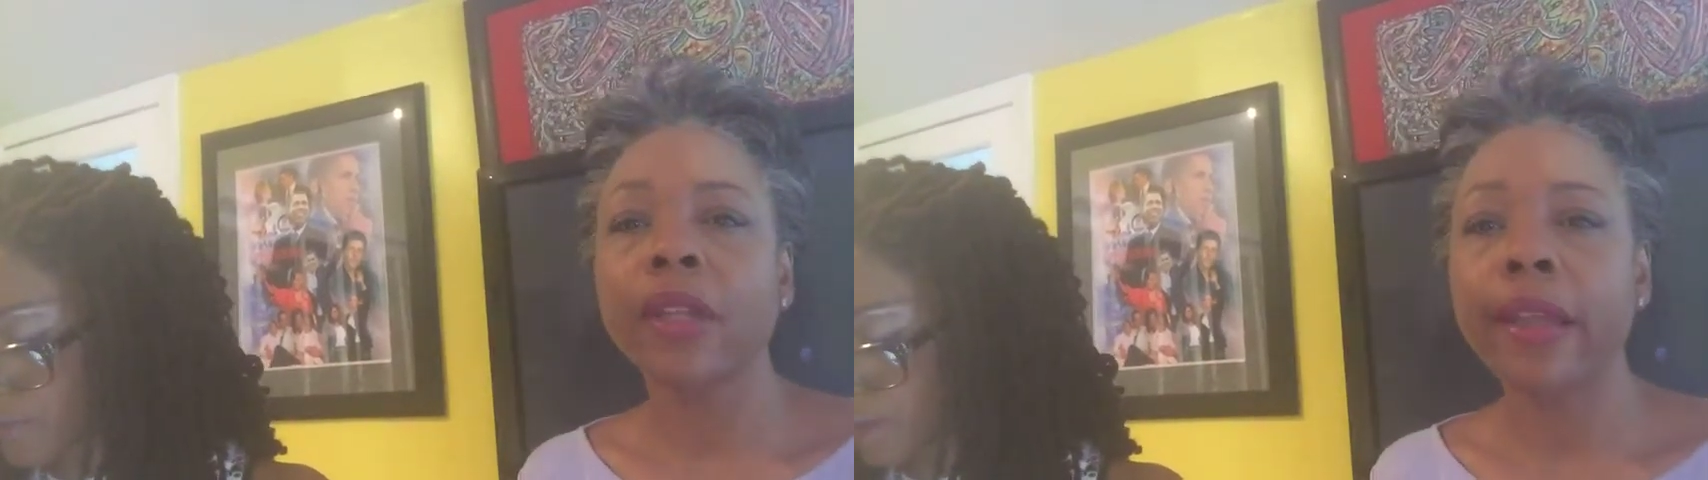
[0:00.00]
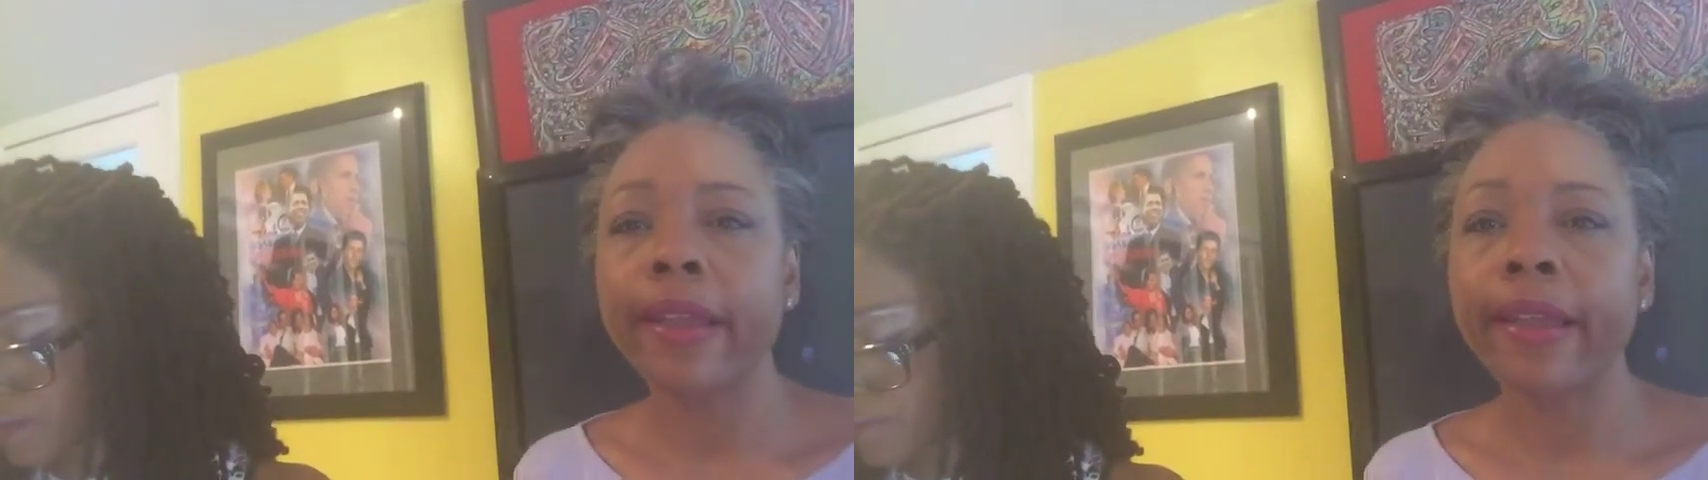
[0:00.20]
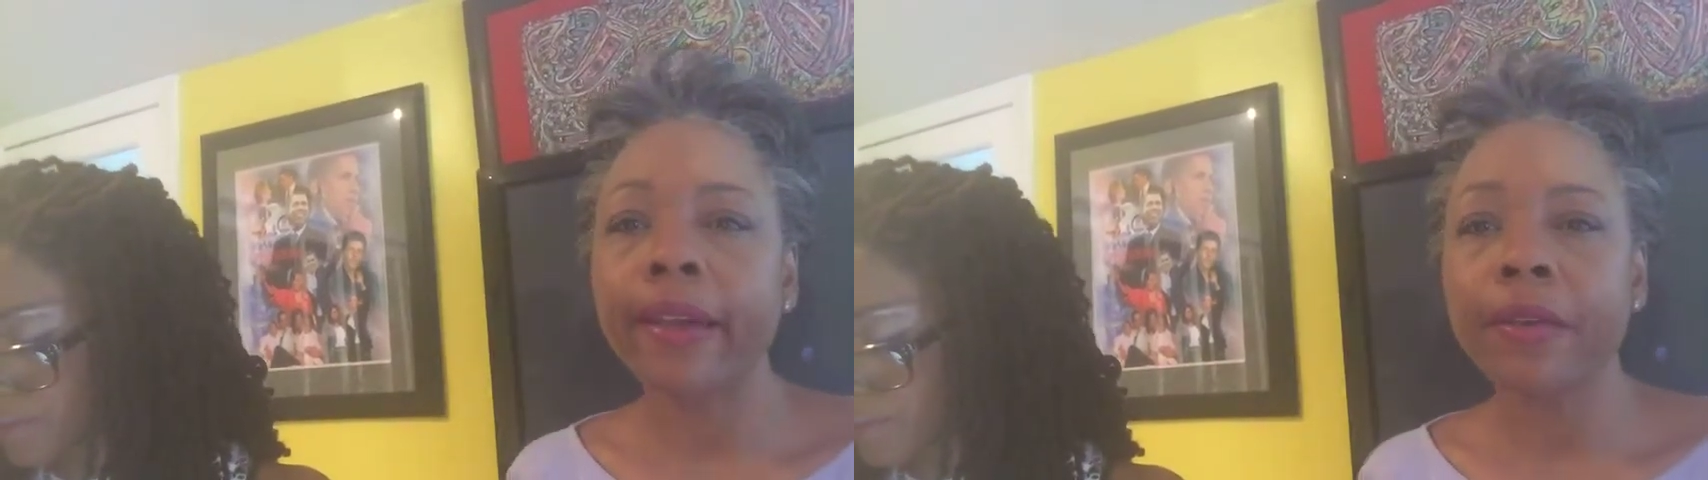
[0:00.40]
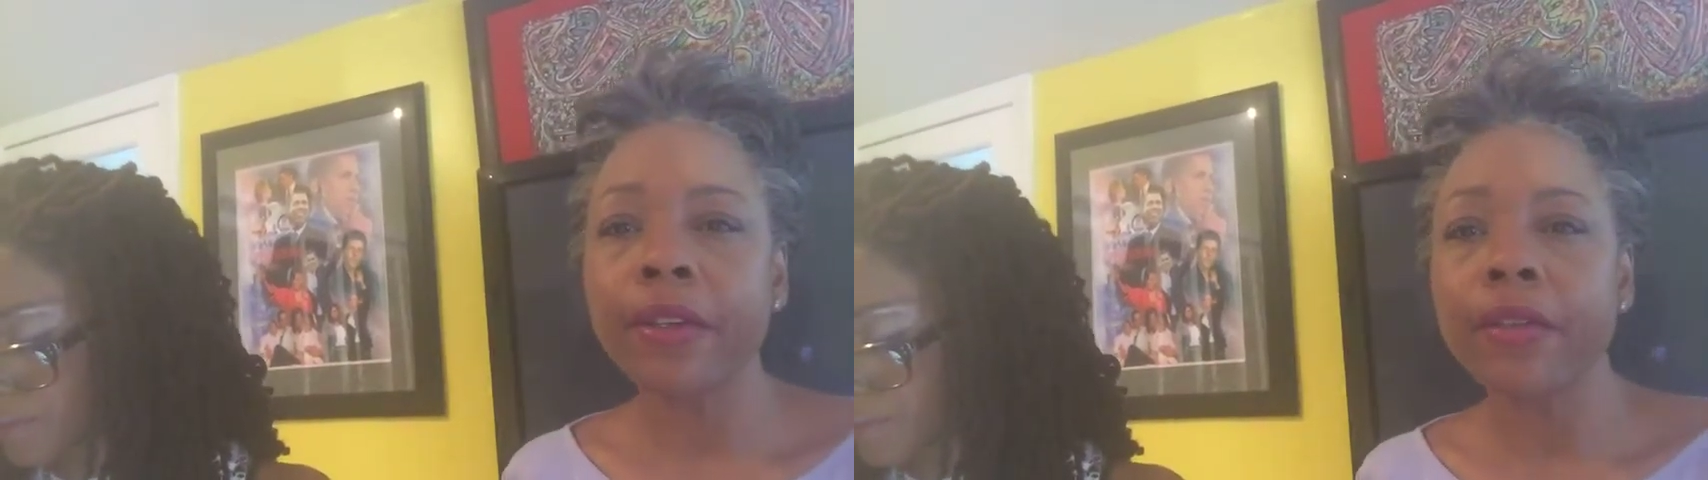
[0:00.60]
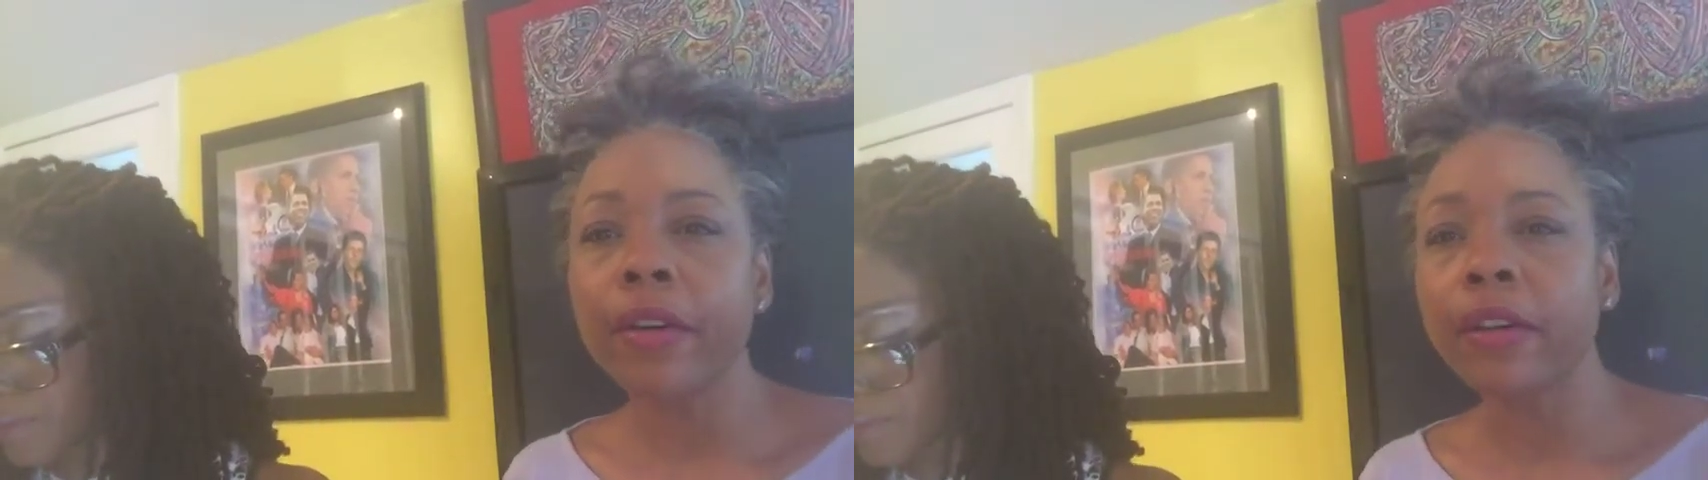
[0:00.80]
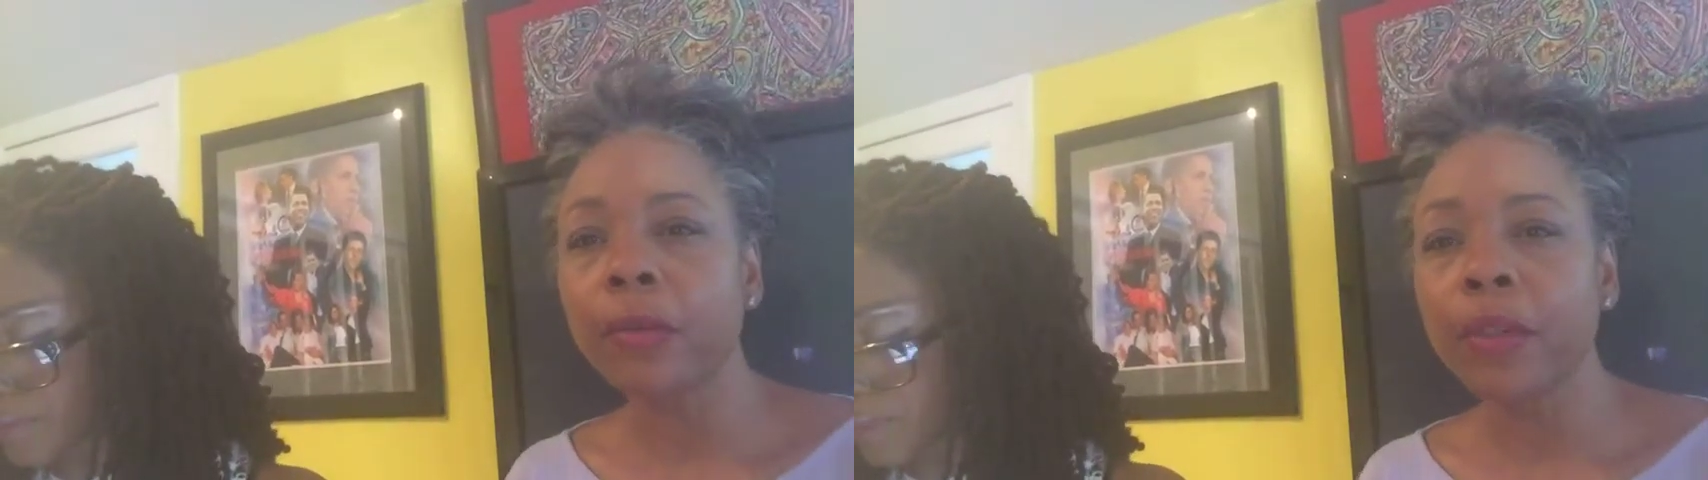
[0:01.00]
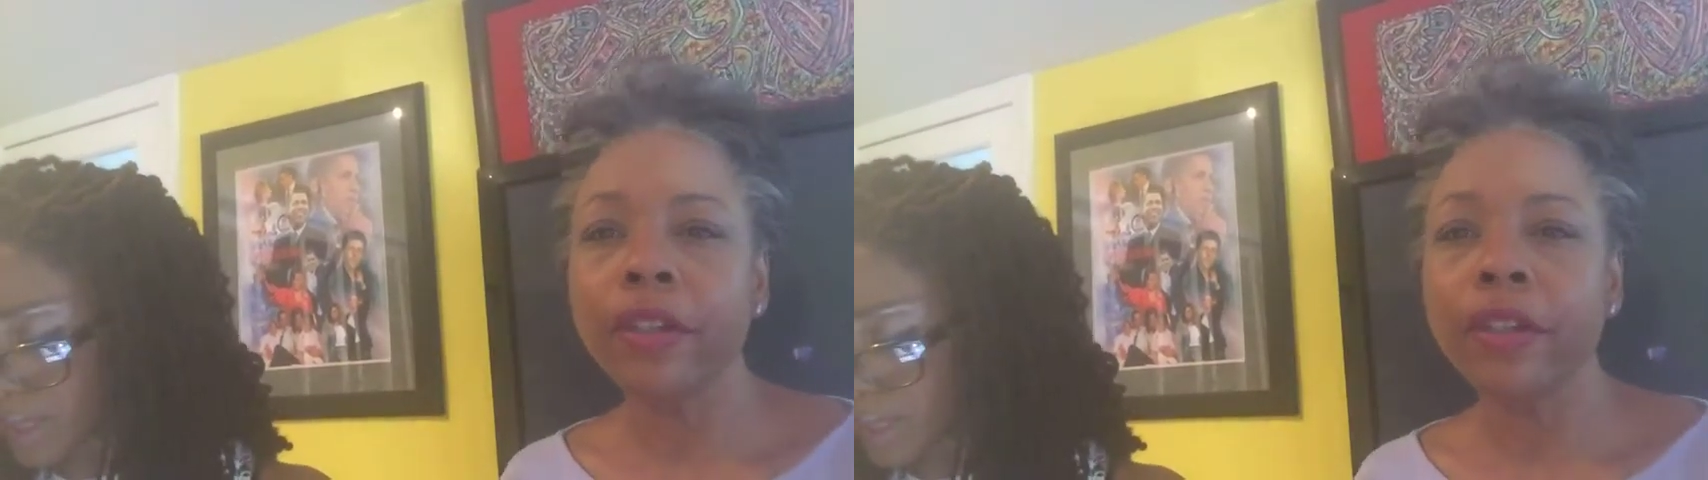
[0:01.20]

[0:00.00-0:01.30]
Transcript: You on